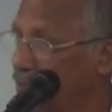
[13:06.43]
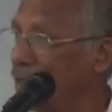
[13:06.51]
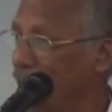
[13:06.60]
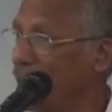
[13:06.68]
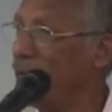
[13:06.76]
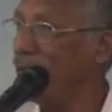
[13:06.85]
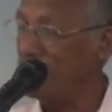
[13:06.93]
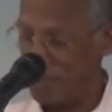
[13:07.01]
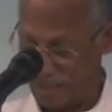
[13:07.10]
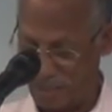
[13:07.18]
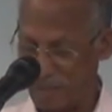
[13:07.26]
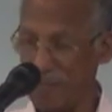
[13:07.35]

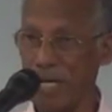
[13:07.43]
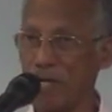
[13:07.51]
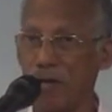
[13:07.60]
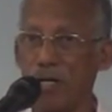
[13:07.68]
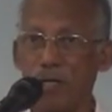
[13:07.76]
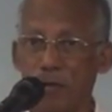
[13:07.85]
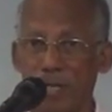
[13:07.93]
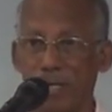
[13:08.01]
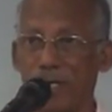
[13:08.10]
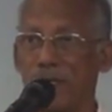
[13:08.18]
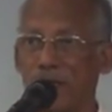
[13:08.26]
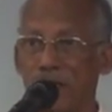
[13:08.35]
journeying. We are not doing
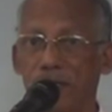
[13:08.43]
it.